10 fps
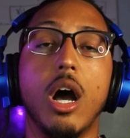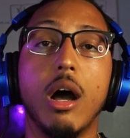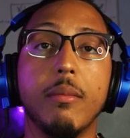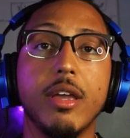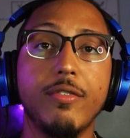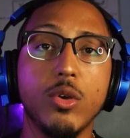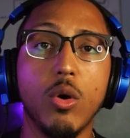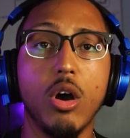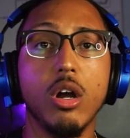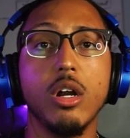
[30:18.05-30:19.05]
Um, if
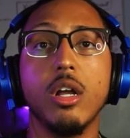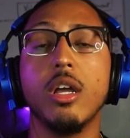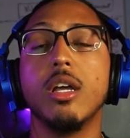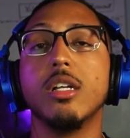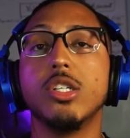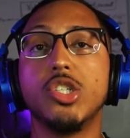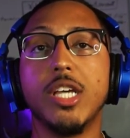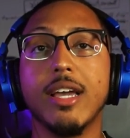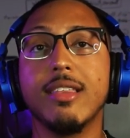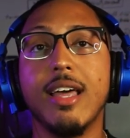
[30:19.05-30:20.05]
you are,
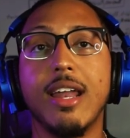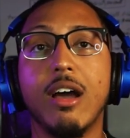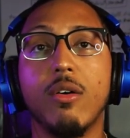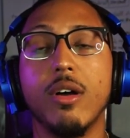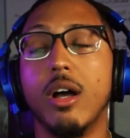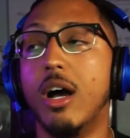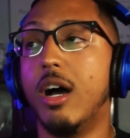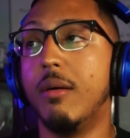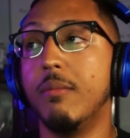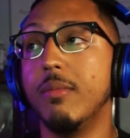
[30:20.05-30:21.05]
check that out
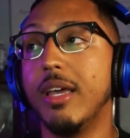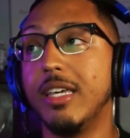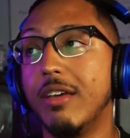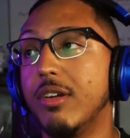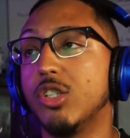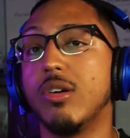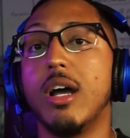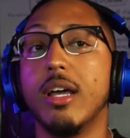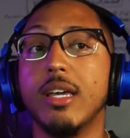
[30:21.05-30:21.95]
um, and give it a try.